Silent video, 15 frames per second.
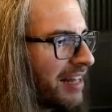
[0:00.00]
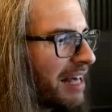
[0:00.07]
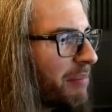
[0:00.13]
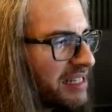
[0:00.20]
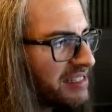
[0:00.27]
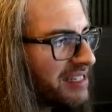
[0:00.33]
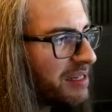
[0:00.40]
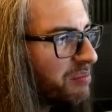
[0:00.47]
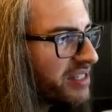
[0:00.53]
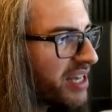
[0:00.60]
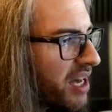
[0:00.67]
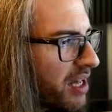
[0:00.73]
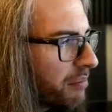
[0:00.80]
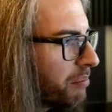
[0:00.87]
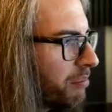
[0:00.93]
that may seem
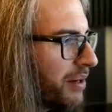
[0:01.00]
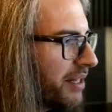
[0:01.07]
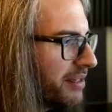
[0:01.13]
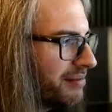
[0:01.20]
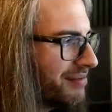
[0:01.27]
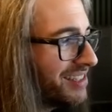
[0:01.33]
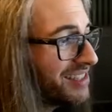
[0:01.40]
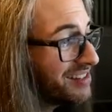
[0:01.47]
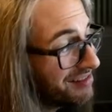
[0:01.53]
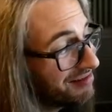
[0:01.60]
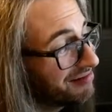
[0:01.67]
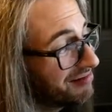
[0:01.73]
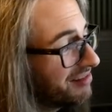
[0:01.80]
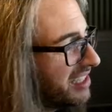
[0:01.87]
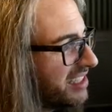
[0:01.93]
dumb, but it's,
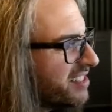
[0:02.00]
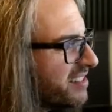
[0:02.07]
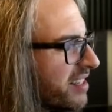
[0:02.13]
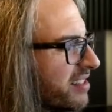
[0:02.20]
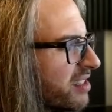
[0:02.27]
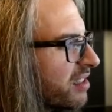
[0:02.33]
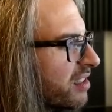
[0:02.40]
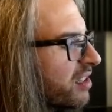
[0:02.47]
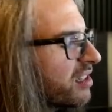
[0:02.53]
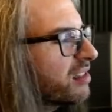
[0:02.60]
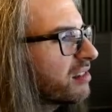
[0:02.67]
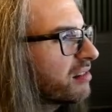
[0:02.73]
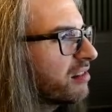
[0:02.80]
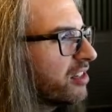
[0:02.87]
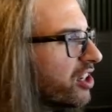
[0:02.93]
it just doesn't
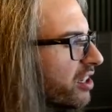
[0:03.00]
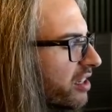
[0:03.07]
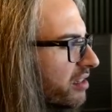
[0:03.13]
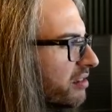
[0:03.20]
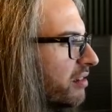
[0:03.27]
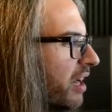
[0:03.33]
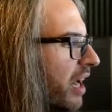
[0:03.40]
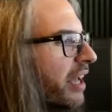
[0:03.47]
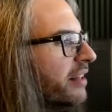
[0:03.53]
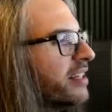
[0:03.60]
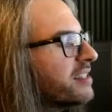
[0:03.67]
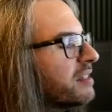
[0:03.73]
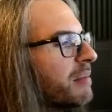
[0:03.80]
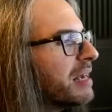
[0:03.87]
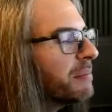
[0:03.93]
look good. It
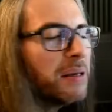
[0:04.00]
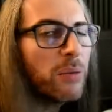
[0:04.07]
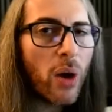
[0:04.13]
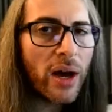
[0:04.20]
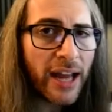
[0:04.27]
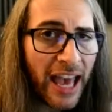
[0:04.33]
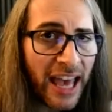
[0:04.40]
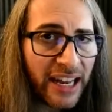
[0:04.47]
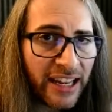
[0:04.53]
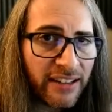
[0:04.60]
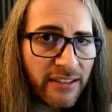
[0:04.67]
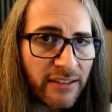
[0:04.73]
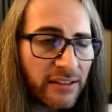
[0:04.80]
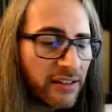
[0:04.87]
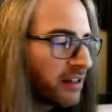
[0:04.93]
doesn't make me want to
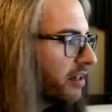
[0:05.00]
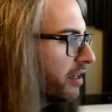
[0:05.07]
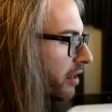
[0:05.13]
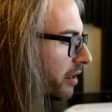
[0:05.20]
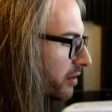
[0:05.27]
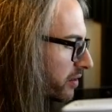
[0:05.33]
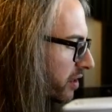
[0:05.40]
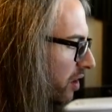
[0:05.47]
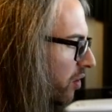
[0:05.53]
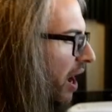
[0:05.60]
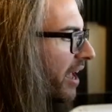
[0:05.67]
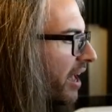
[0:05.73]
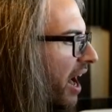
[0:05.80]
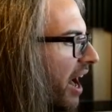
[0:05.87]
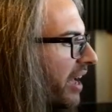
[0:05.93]
edit. So
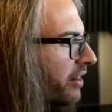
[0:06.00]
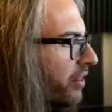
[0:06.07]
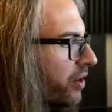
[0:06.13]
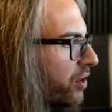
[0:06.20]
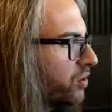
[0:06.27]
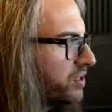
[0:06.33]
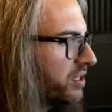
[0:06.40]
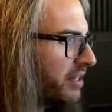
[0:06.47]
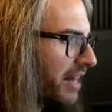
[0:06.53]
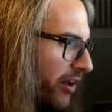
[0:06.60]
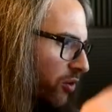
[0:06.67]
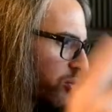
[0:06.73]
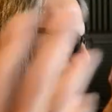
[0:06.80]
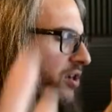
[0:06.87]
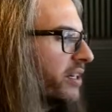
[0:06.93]
I hide those. Now
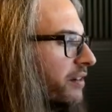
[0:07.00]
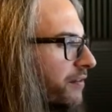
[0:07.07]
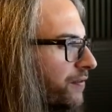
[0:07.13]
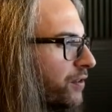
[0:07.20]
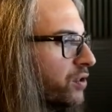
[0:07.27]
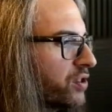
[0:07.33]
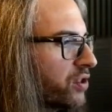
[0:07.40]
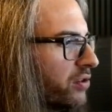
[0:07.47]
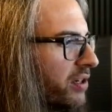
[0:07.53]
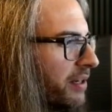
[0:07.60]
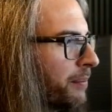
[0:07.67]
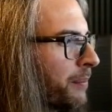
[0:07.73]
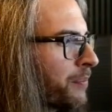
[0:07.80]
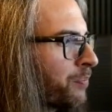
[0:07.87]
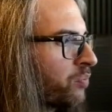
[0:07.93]
you're working in full
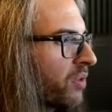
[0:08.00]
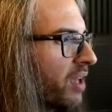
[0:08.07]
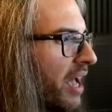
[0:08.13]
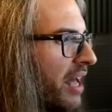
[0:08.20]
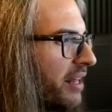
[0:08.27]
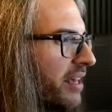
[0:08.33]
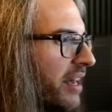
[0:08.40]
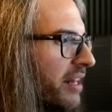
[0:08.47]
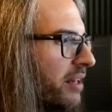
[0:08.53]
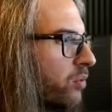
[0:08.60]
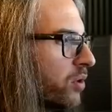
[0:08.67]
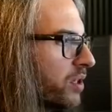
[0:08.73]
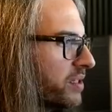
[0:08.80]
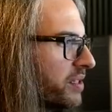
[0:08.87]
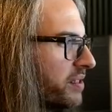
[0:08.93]
screen. And again, it
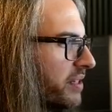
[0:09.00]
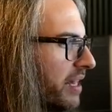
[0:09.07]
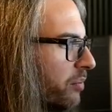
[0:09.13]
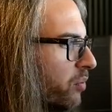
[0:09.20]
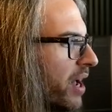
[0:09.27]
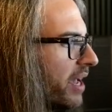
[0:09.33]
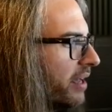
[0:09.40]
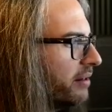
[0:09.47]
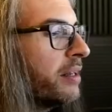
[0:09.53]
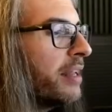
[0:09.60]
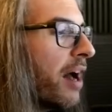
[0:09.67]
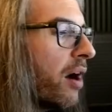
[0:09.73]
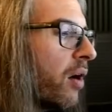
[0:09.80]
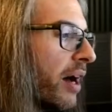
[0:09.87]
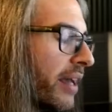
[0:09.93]
works the same way.
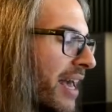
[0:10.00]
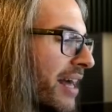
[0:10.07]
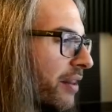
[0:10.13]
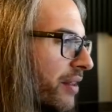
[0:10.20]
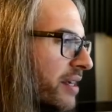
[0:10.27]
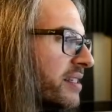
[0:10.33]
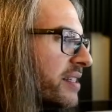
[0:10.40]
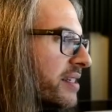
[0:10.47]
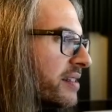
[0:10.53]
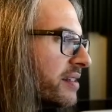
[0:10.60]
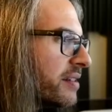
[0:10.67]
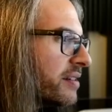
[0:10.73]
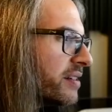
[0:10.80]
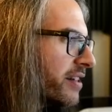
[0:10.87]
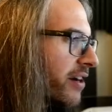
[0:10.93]
Now, again, this
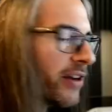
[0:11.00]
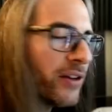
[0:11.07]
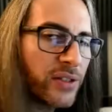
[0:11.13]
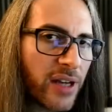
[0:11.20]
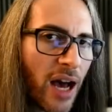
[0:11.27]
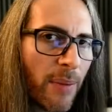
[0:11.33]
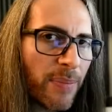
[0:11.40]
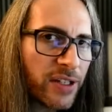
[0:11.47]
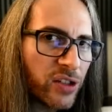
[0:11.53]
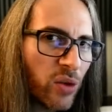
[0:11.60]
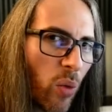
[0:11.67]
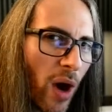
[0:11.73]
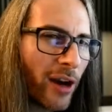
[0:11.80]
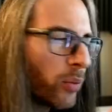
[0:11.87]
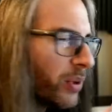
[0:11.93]
is stereoscopic. So
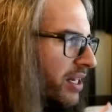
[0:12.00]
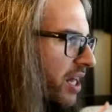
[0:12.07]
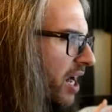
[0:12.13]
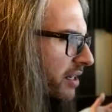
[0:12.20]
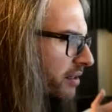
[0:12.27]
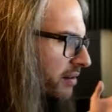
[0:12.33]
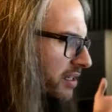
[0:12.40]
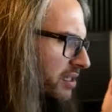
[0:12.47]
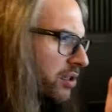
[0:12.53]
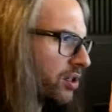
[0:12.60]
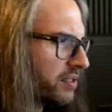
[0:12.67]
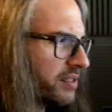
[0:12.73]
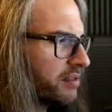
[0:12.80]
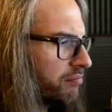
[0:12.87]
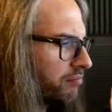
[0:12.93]
why are we not, this
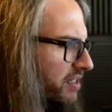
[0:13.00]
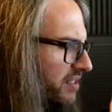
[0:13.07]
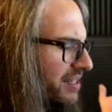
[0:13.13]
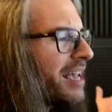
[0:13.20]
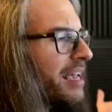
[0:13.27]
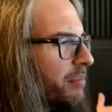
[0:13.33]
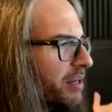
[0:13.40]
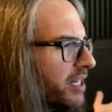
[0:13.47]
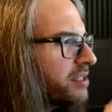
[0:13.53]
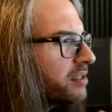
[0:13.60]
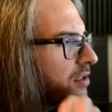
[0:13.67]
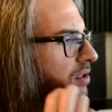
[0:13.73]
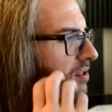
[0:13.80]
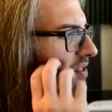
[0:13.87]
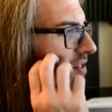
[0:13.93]
looks the same. It
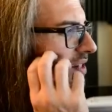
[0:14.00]
doesn't look